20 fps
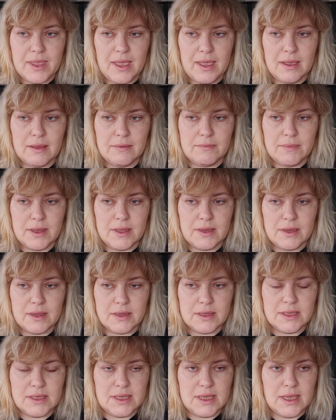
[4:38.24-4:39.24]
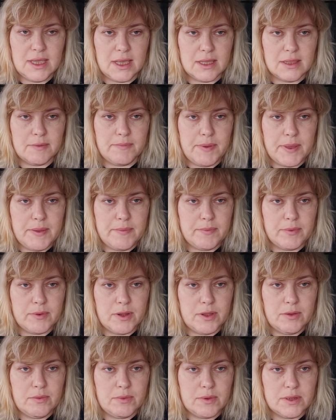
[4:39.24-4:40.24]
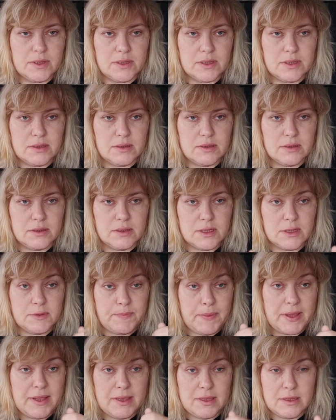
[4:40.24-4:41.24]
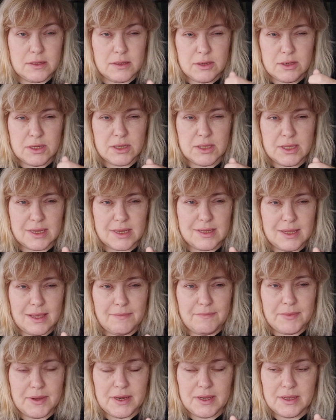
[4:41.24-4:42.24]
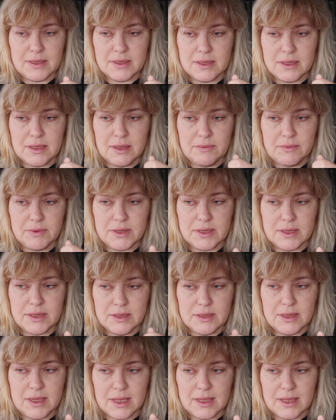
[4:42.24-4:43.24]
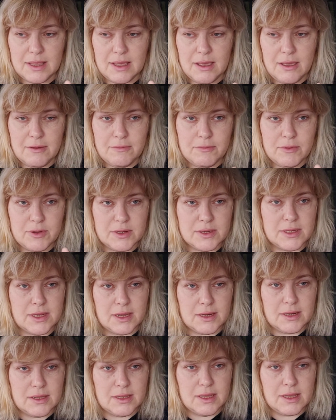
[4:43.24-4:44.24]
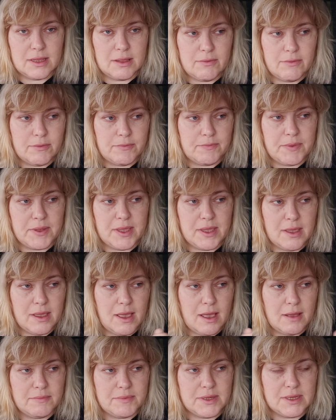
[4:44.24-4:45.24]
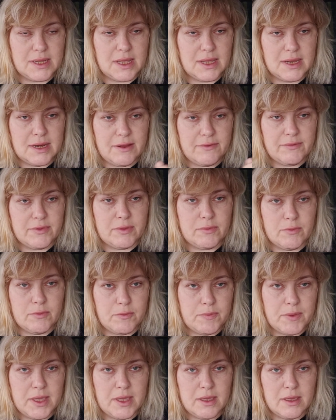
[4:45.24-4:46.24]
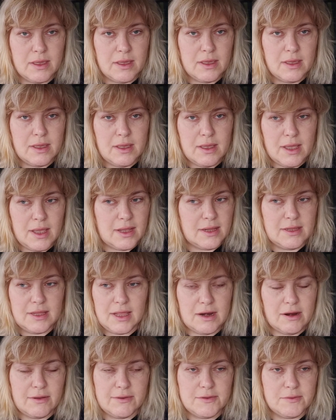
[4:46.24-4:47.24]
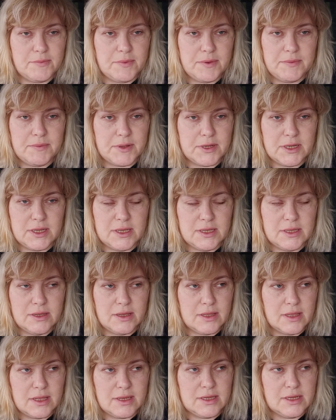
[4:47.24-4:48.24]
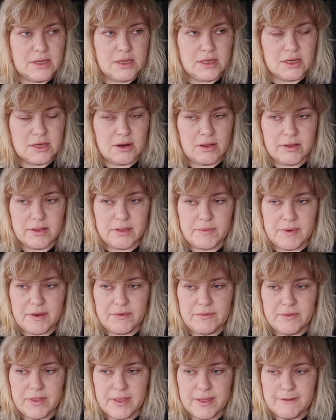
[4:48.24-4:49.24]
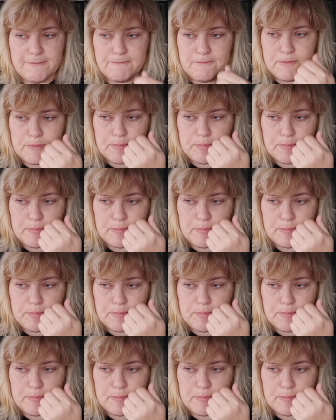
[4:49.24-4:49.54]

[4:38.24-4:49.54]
And I'd see other people who would spend just that 10 minutes and they would get their homework done, and then they would be up to date and everything would be, and their lives would be much easier. Their teacher liked them and everything.